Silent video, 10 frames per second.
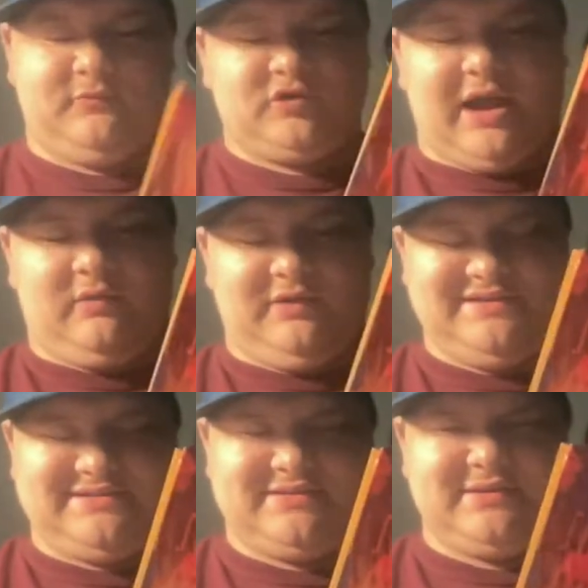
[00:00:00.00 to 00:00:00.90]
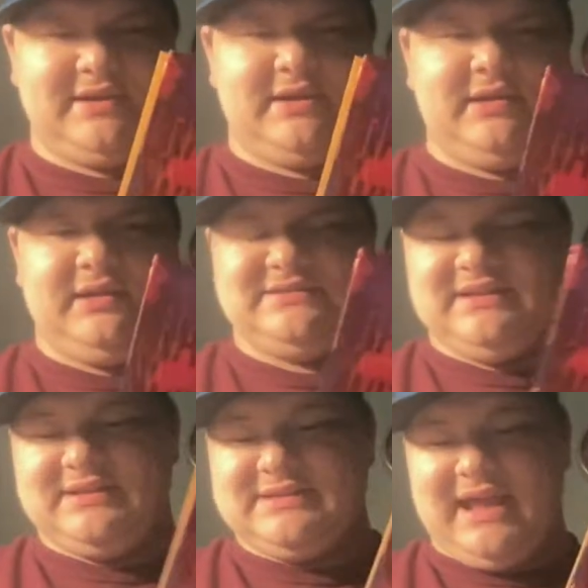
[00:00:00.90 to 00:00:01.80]
track list because it
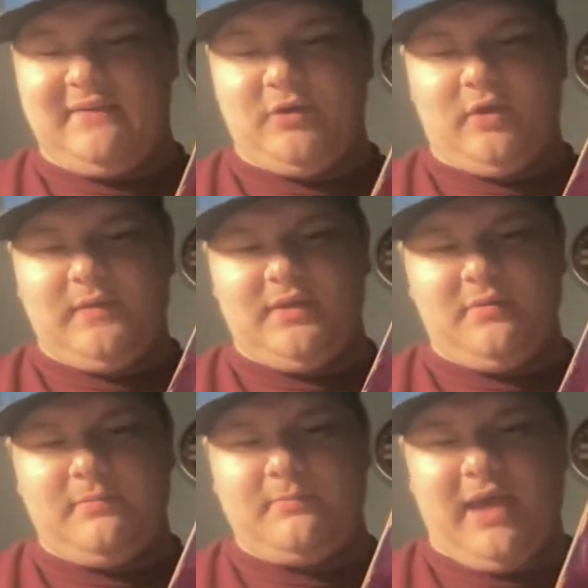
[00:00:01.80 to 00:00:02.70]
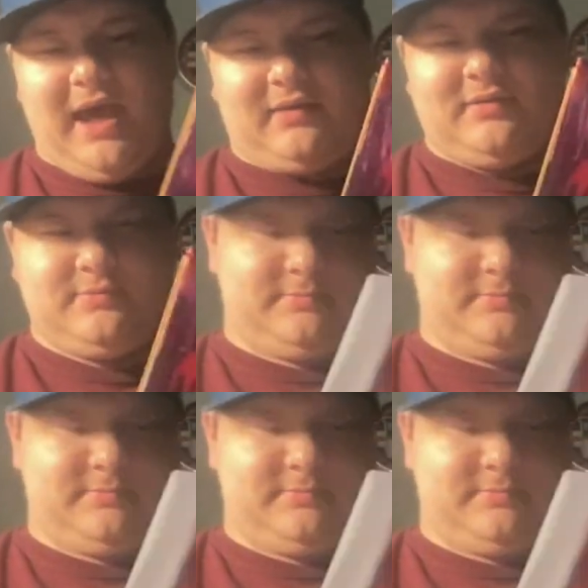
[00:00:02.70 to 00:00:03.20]
doesn't have it on the back